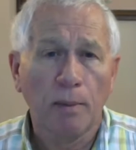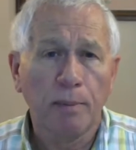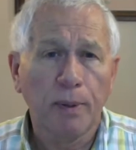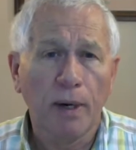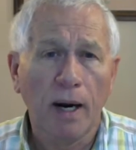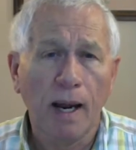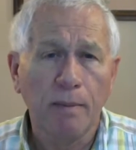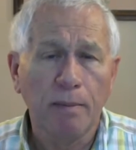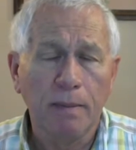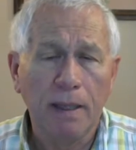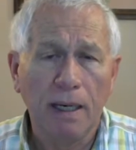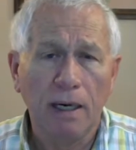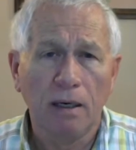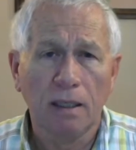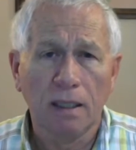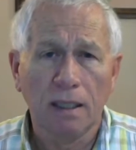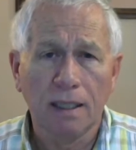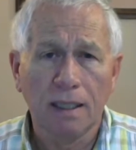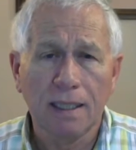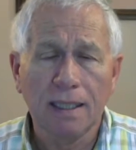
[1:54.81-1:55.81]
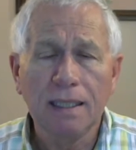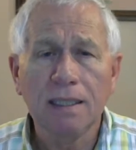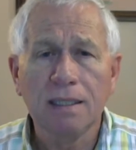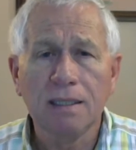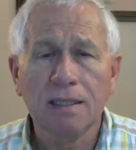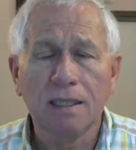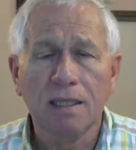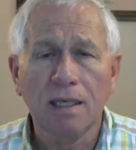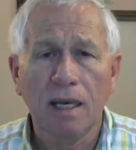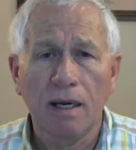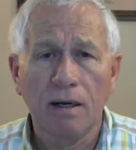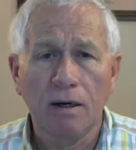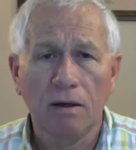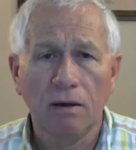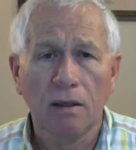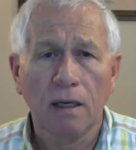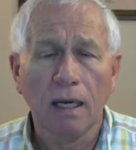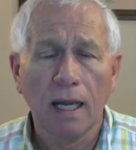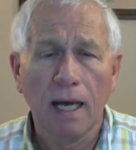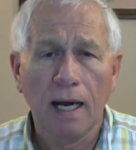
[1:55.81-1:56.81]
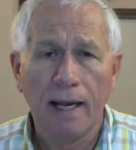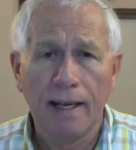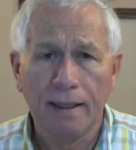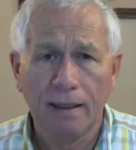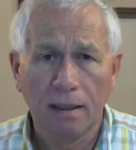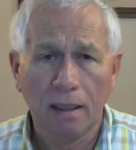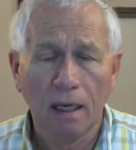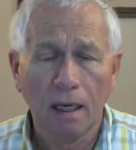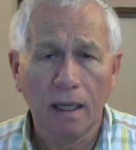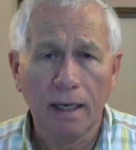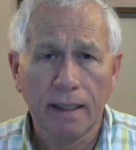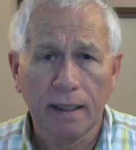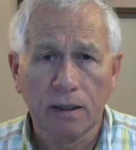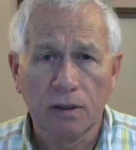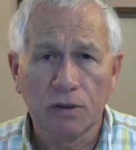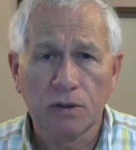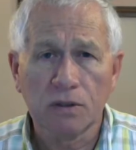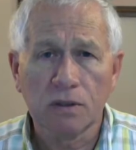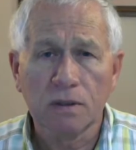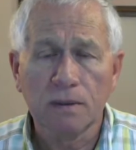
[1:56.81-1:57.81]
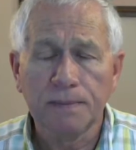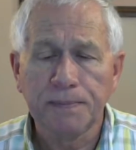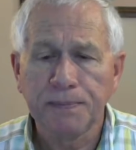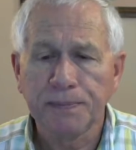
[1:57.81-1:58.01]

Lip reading: primarily indicator line lengths.